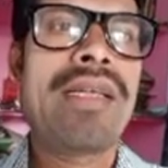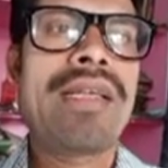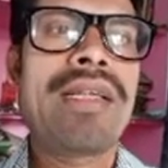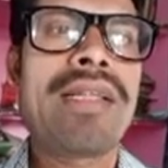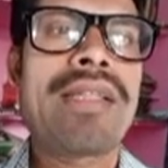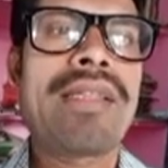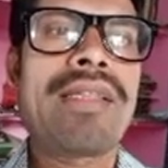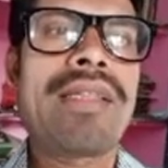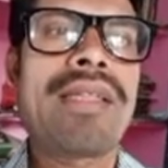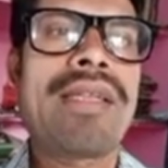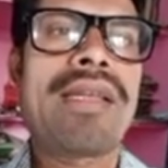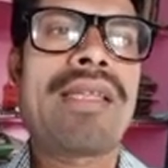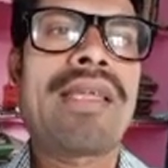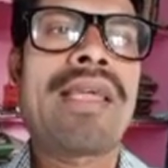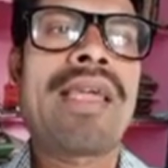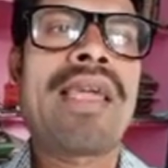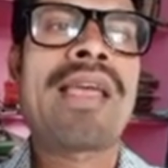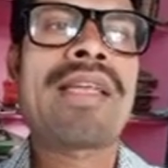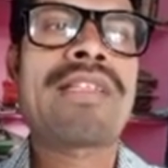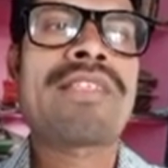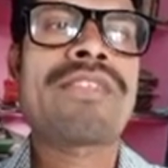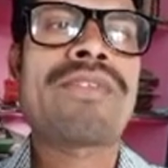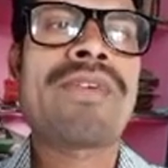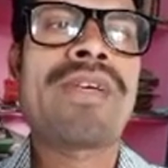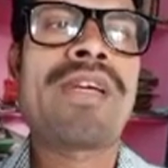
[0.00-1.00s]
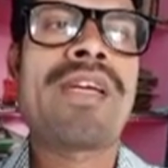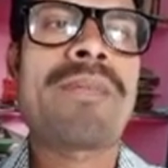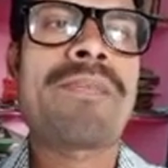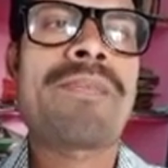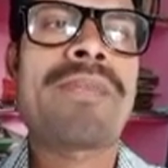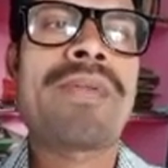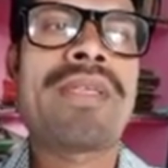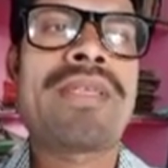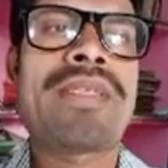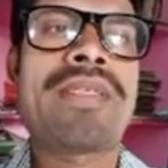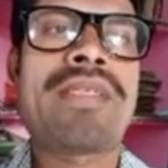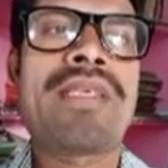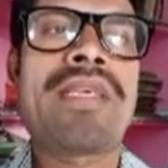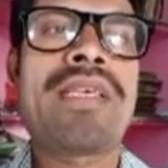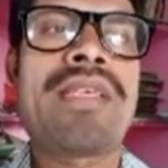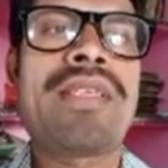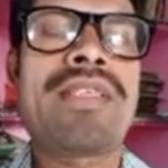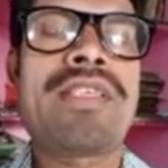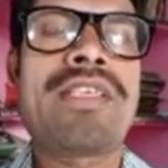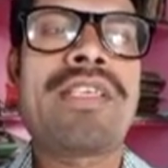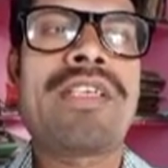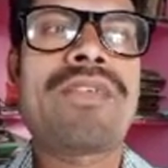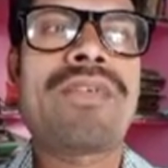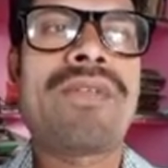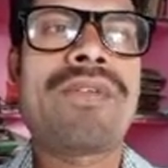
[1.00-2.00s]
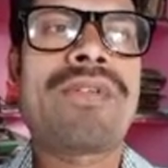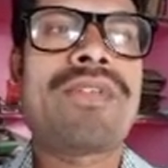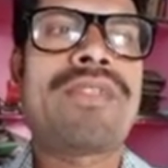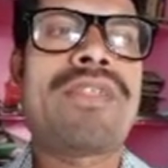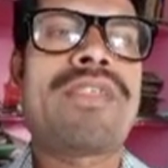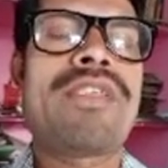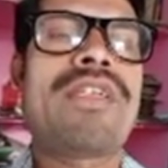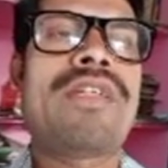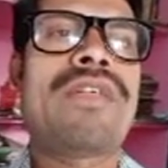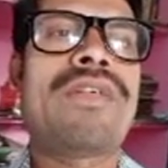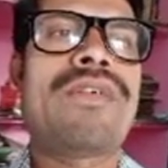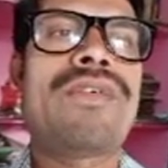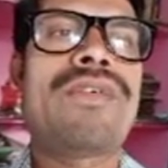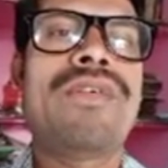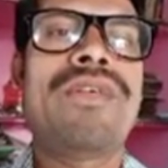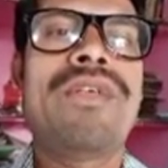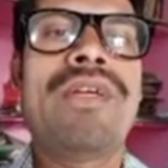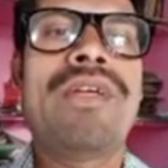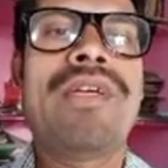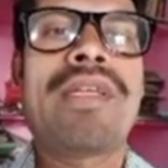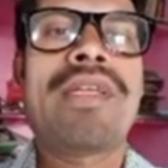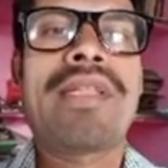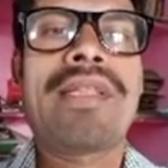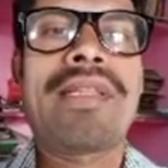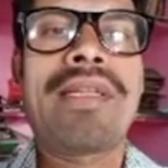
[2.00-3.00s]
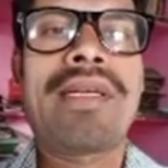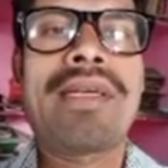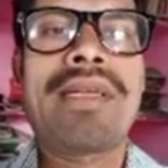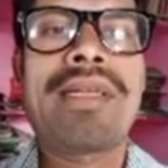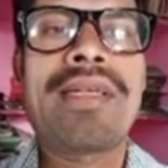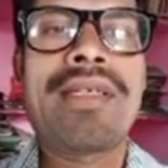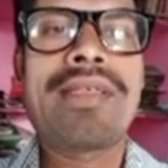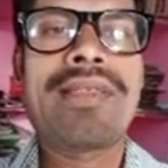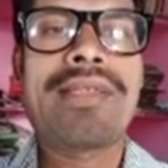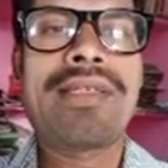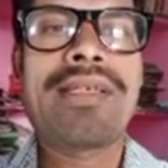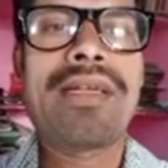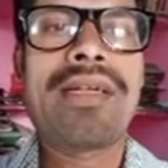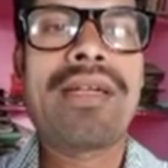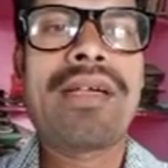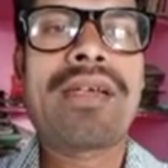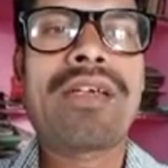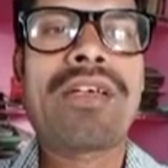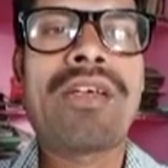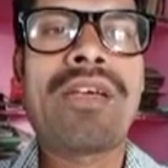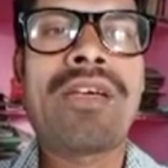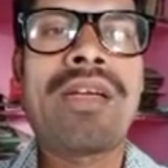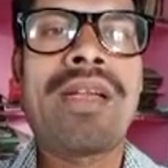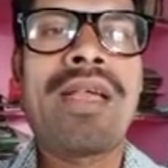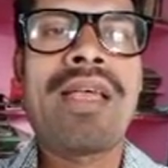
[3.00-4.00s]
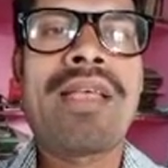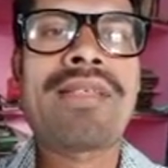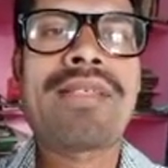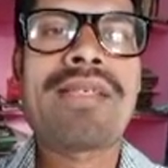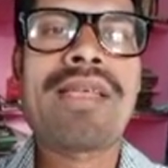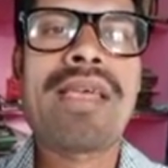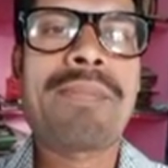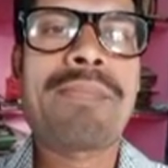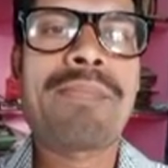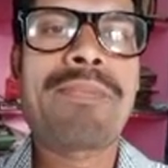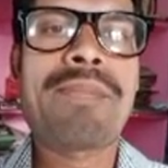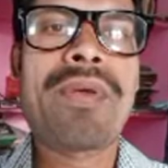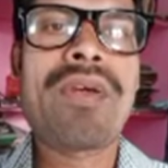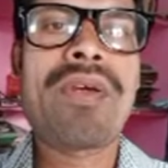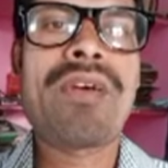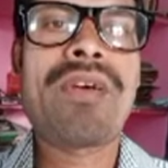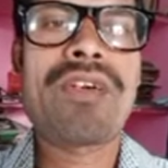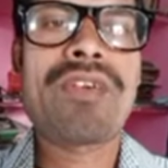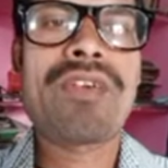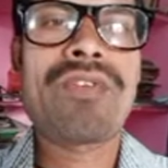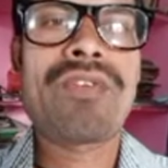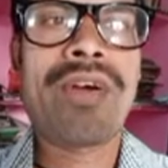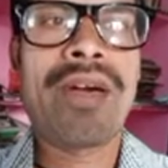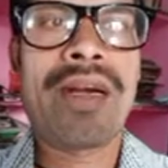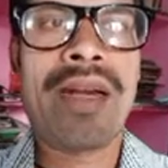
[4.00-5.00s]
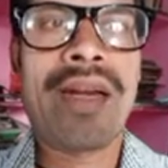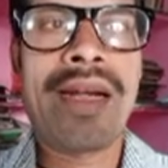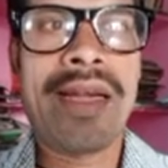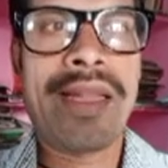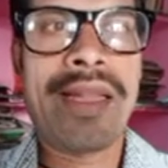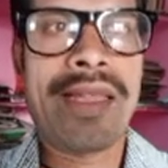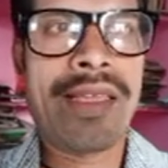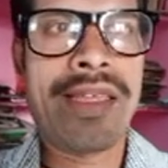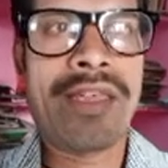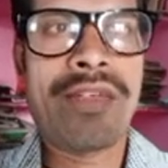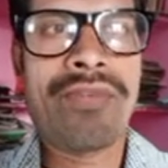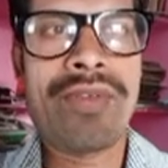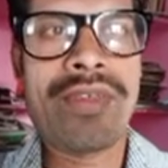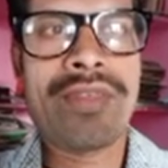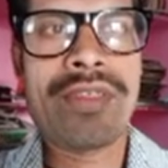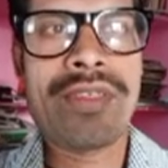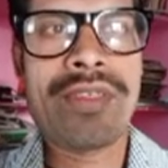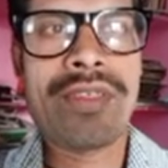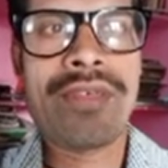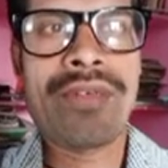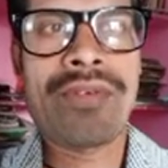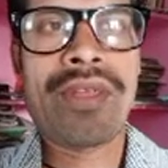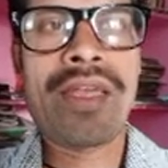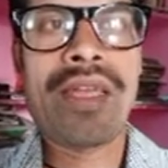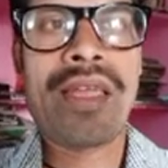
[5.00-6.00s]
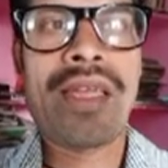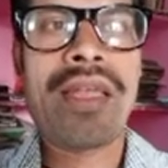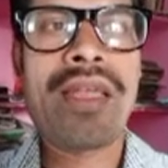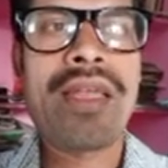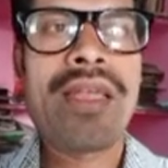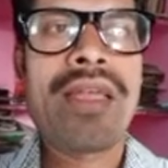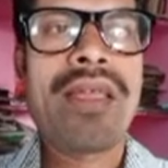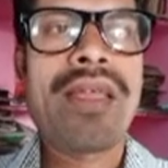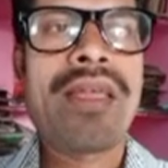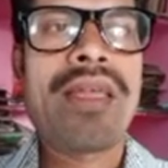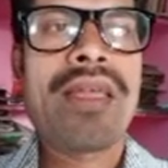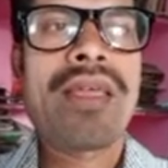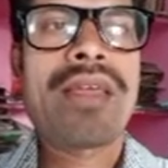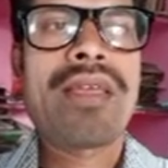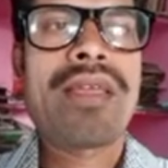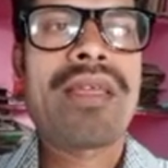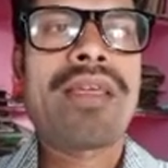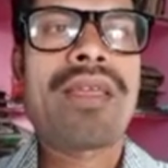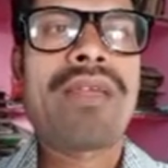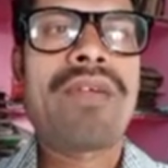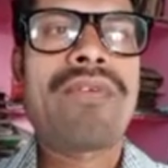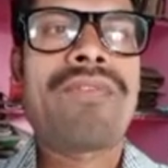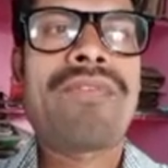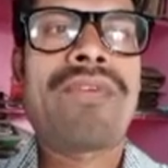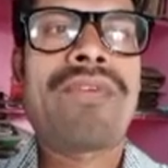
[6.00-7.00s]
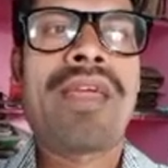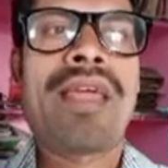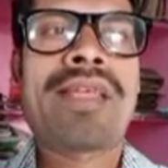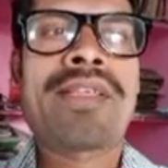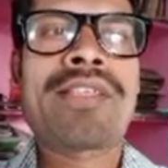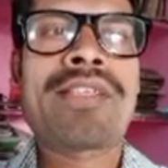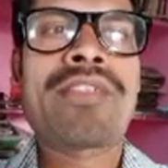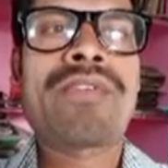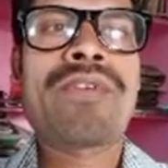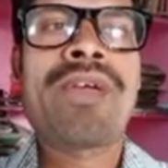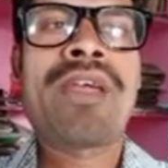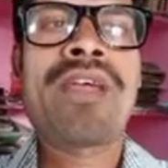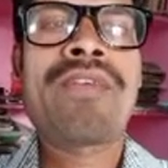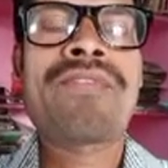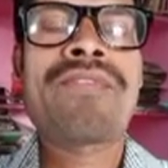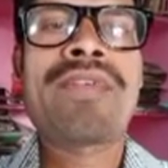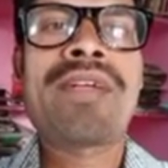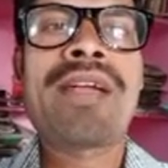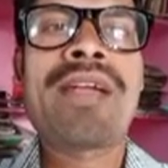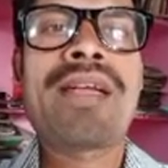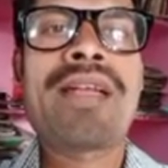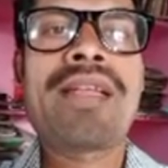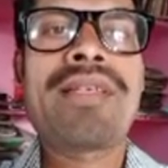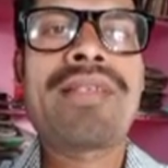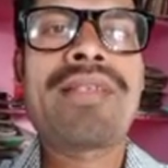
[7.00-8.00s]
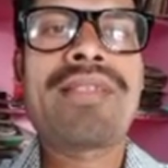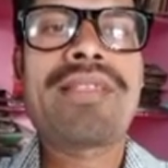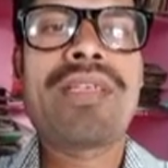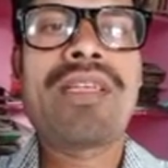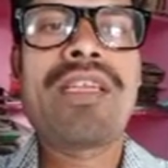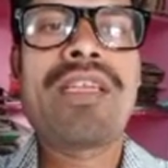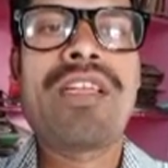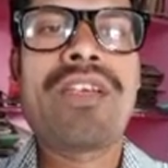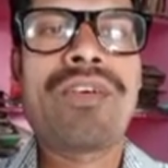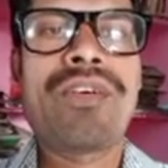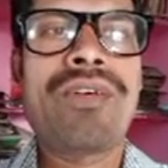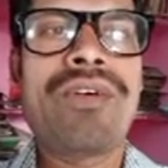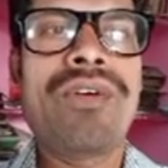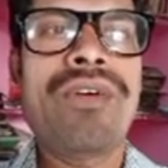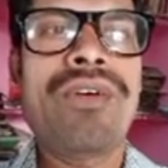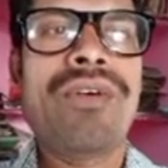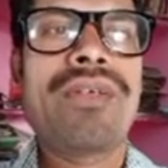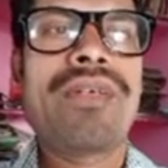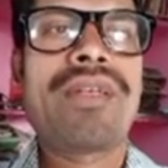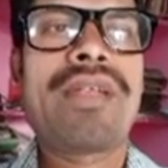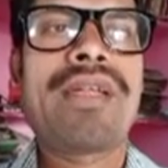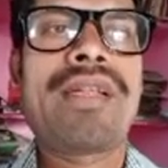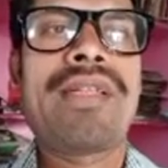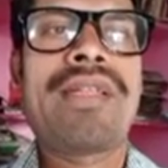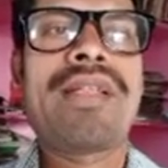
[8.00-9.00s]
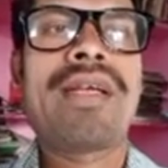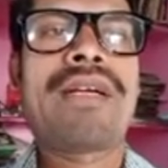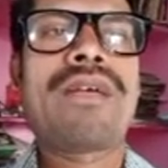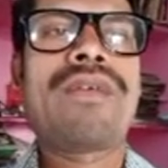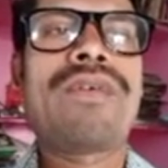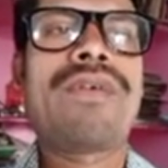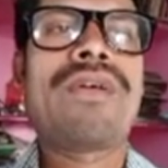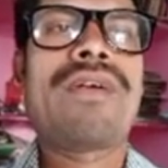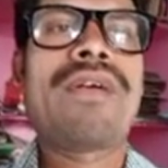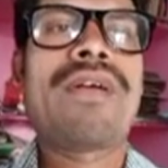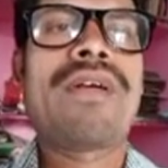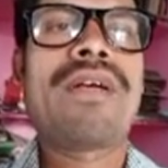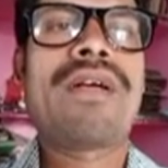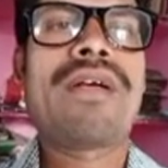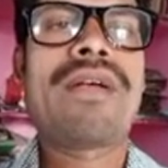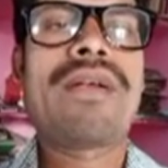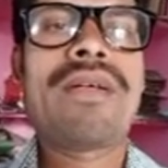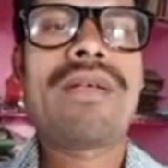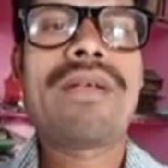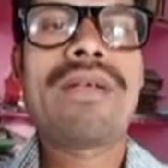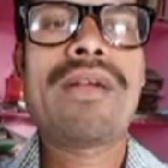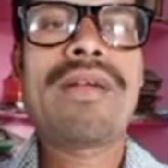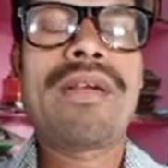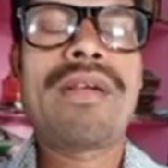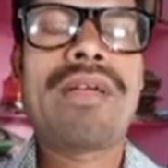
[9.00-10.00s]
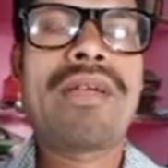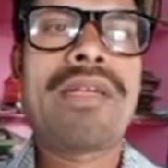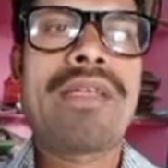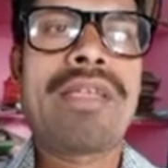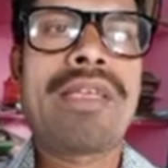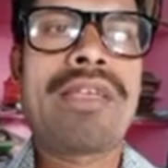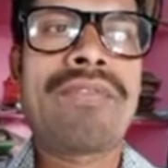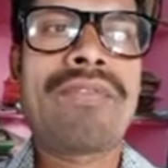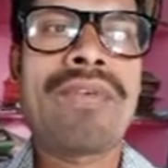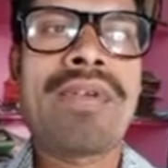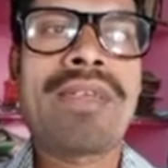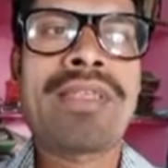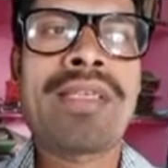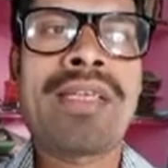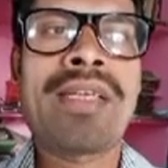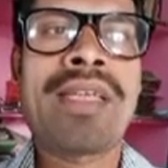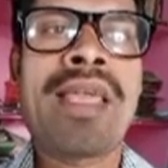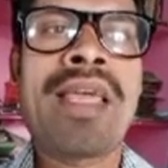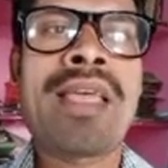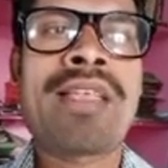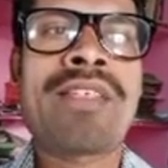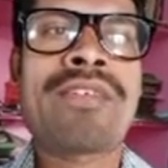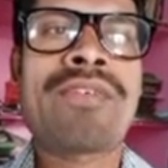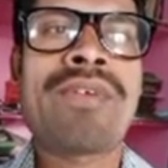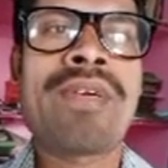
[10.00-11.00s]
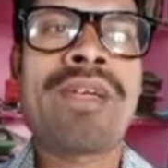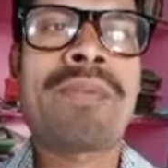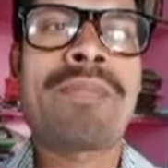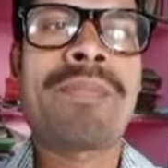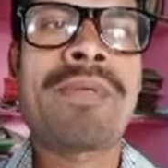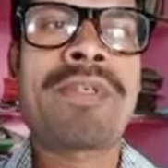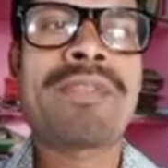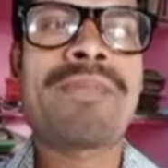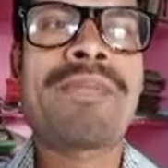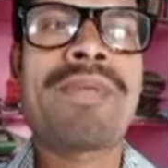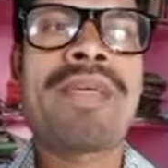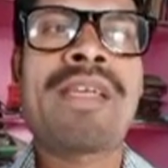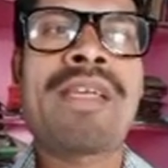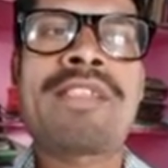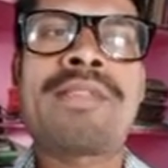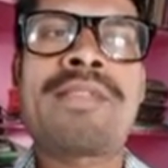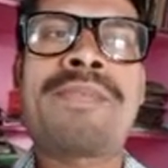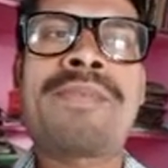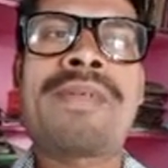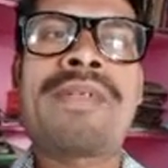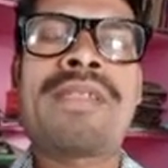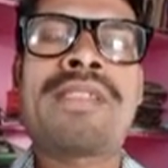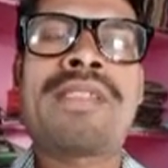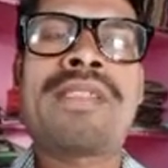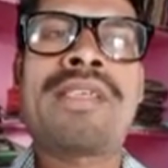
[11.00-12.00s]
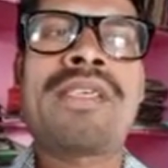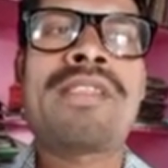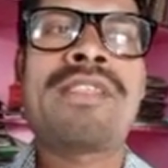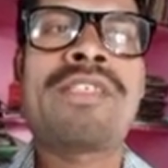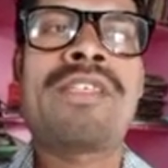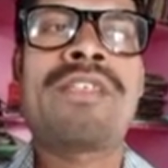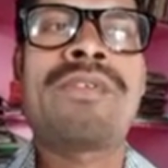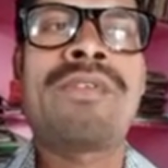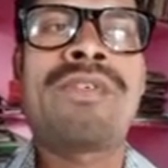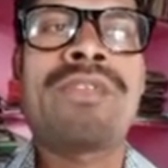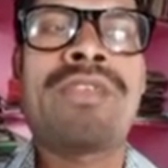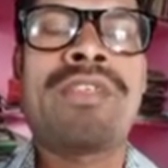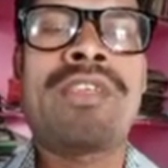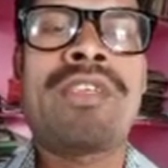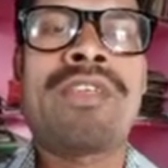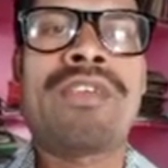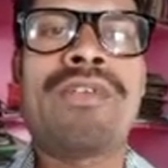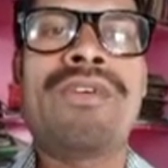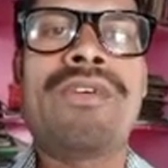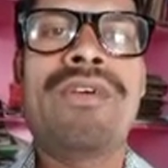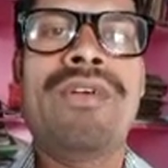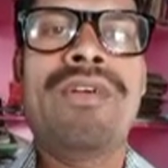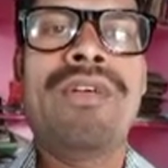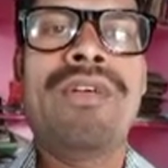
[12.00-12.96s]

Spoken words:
Then ax square plus c is equal to 0. That is called as a pure quadratic equation. Okay, if x coefficient is 0 in the equation ax square plus bx plus c is equal to 0,